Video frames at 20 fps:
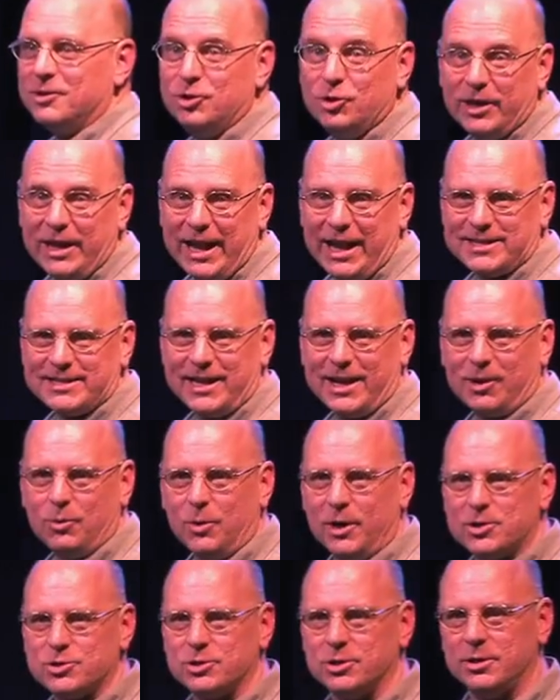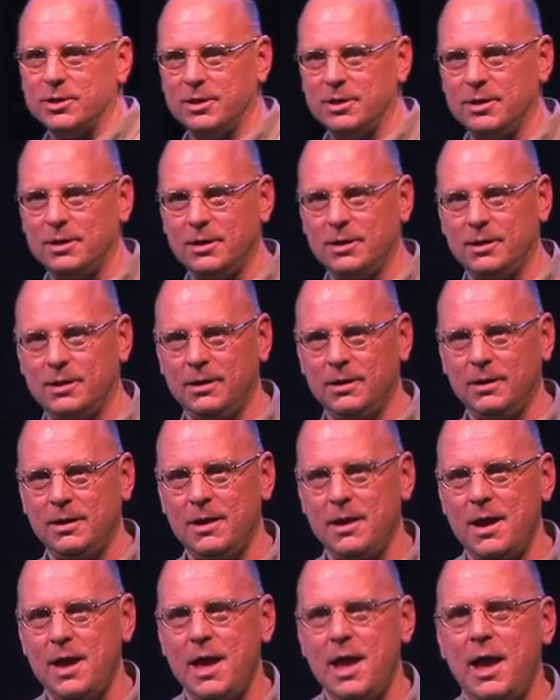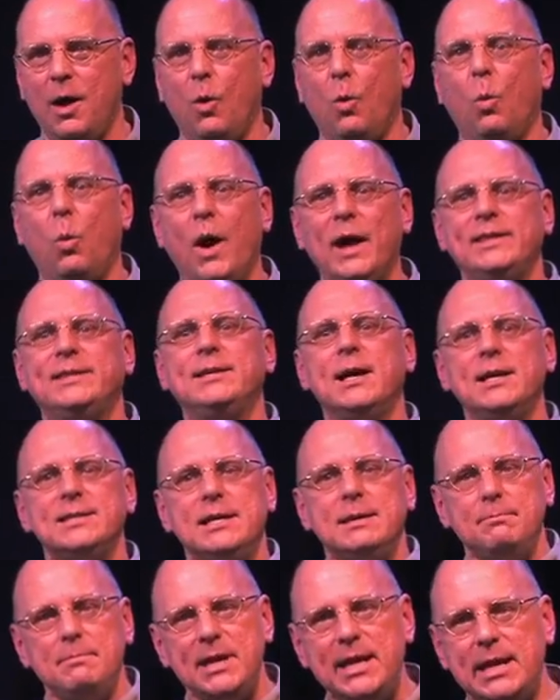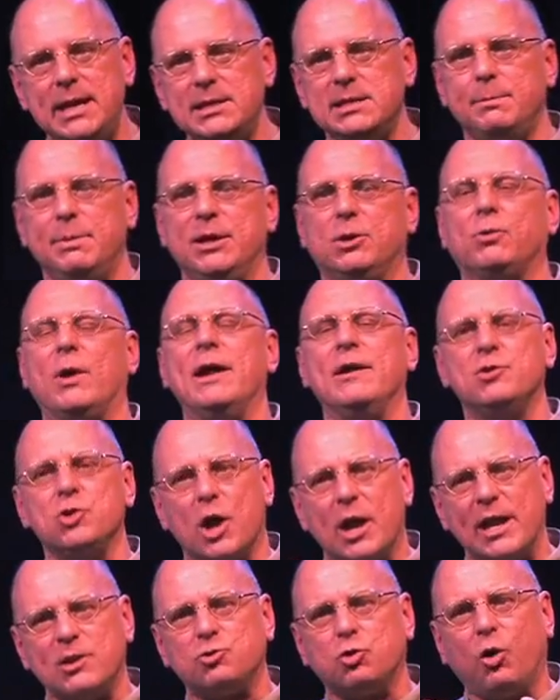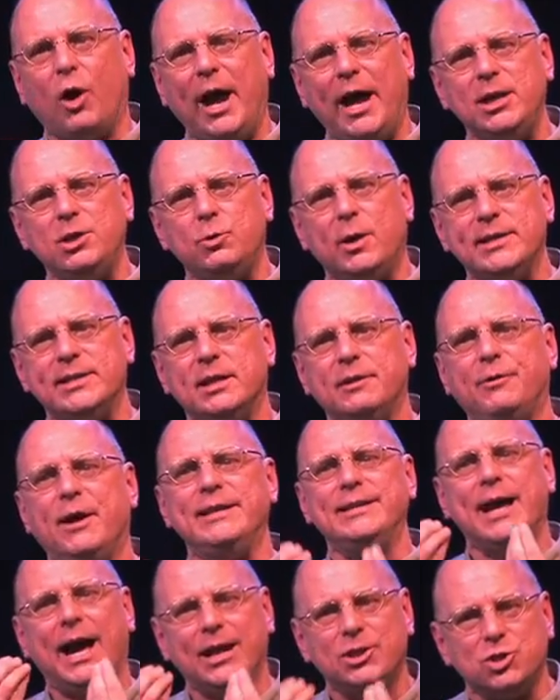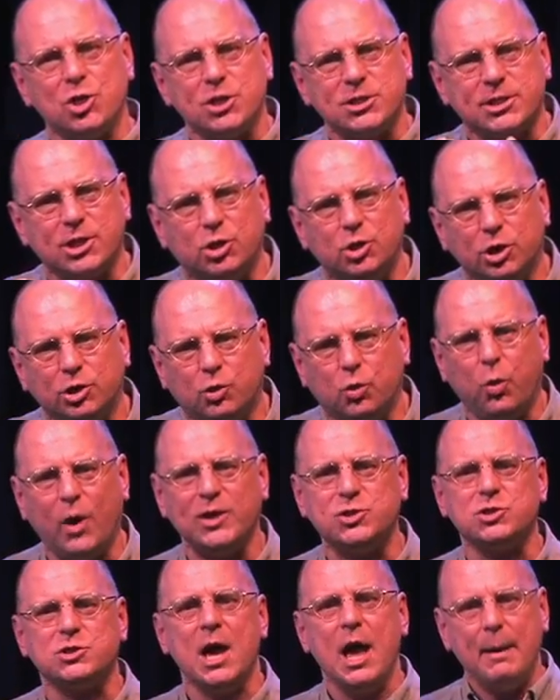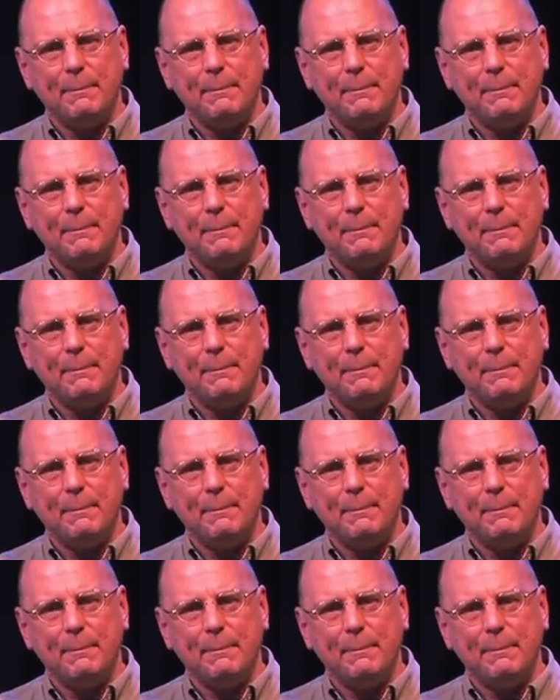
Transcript: you could ask that question. What does it mean to be great? I try to identify not just the good questions,